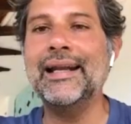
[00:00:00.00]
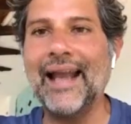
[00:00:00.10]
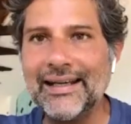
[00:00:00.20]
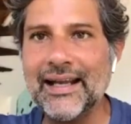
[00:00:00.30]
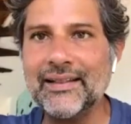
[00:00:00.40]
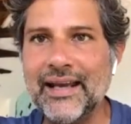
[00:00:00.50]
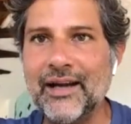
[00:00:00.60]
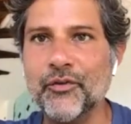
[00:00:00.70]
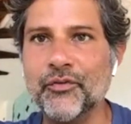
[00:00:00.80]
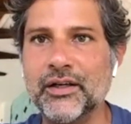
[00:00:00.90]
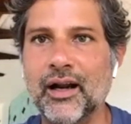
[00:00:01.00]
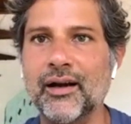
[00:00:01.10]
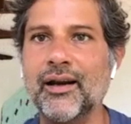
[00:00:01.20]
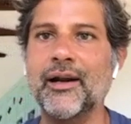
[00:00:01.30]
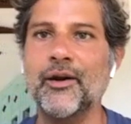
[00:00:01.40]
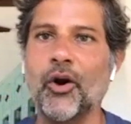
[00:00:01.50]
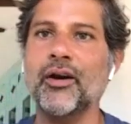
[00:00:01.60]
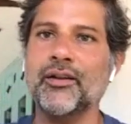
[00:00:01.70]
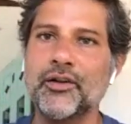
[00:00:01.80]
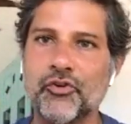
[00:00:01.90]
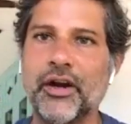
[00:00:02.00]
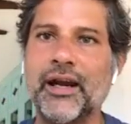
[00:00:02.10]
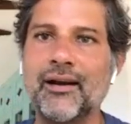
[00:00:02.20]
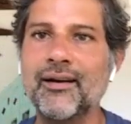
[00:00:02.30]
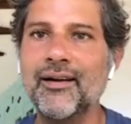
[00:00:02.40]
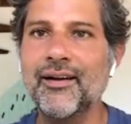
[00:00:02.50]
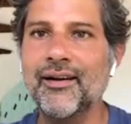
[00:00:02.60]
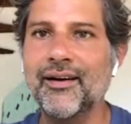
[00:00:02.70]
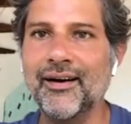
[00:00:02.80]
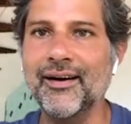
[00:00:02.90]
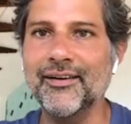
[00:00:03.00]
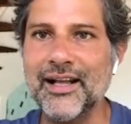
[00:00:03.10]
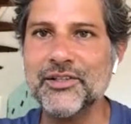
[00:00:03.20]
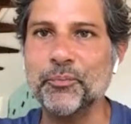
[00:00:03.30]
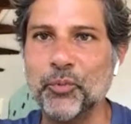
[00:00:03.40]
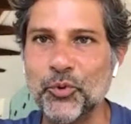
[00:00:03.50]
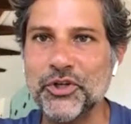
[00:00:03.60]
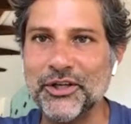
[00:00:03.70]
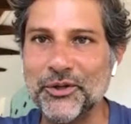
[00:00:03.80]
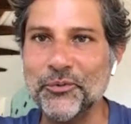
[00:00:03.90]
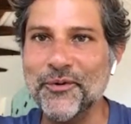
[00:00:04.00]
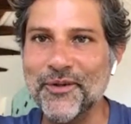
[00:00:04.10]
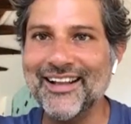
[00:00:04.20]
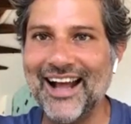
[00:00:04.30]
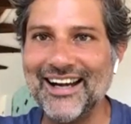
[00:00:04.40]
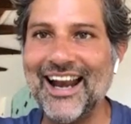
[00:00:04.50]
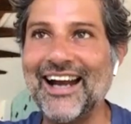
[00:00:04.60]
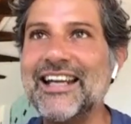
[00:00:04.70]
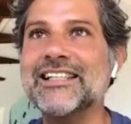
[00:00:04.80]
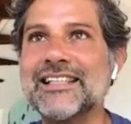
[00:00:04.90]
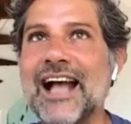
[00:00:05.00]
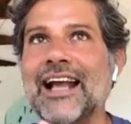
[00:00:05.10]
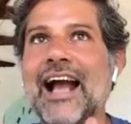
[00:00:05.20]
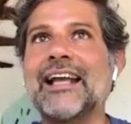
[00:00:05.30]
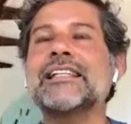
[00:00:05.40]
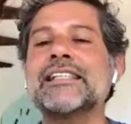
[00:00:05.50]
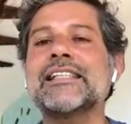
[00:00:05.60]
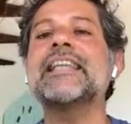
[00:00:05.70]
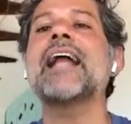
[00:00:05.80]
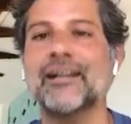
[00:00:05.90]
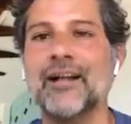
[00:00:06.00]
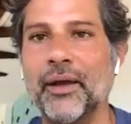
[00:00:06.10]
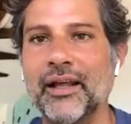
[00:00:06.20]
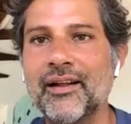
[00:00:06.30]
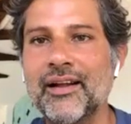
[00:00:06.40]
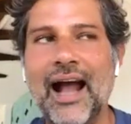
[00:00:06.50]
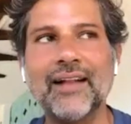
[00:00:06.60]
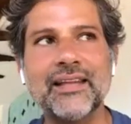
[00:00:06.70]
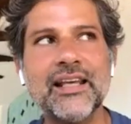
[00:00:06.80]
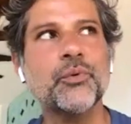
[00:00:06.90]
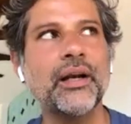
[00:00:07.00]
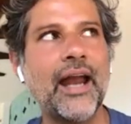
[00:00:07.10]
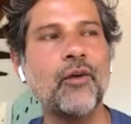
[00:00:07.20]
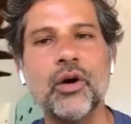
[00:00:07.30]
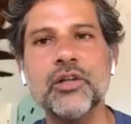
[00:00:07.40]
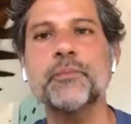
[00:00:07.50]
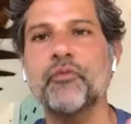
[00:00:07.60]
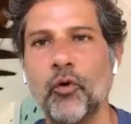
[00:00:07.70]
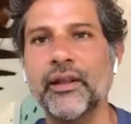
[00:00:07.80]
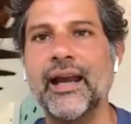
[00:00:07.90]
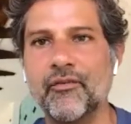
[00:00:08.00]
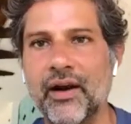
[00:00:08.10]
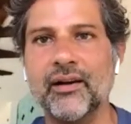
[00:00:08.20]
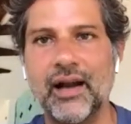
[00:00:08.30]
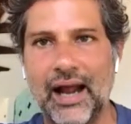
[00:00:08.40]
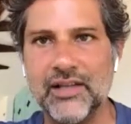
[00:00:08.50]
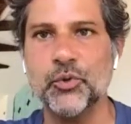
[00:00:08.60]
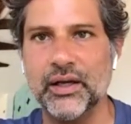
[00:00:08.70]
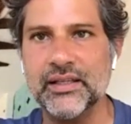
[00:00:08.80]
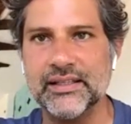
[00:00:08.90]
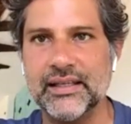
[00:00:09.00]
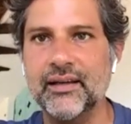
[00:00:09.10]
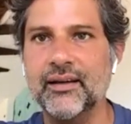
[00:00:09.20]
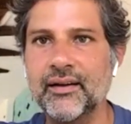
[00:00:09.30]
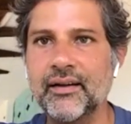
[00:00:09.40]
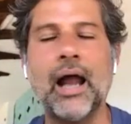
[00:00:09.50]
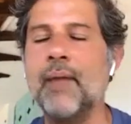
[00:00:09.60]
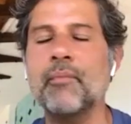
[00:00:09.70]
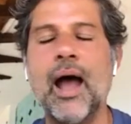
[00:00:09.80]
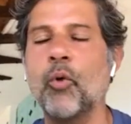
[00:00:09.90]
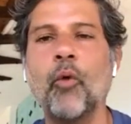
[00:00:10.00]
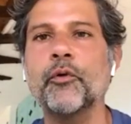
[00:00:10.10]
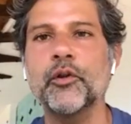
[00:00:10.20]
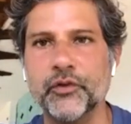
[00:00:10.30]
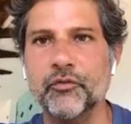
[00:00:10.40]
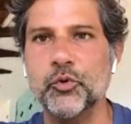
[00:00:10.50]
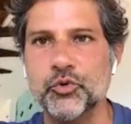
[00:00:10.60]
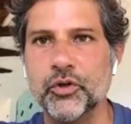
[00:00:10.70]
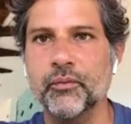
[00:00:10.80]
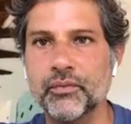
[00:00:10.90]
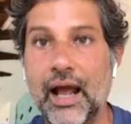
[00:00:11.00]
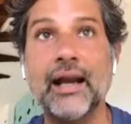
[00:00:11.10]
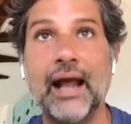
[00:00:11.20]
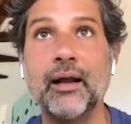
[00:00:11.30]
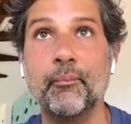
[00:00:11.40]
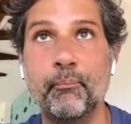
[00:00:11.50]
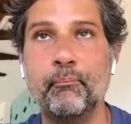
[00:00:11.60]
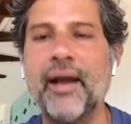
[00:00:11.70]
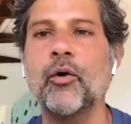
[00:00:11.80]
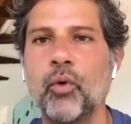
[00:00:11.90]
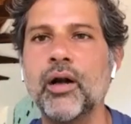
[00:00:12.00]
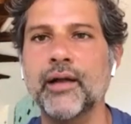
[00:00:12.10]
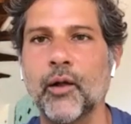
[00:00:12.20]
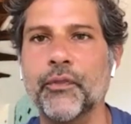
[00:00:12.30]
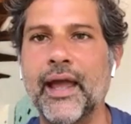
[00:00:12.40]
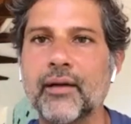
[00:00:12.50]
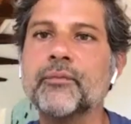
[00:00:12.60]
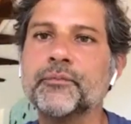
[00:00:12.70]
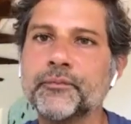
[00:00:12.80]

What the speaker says: light at the end of the tunnel and not another train that's approaching you. At least I can see that coming. And things will get worse before they get better, as you can see. But I'm hopeful for the future and a better world out there.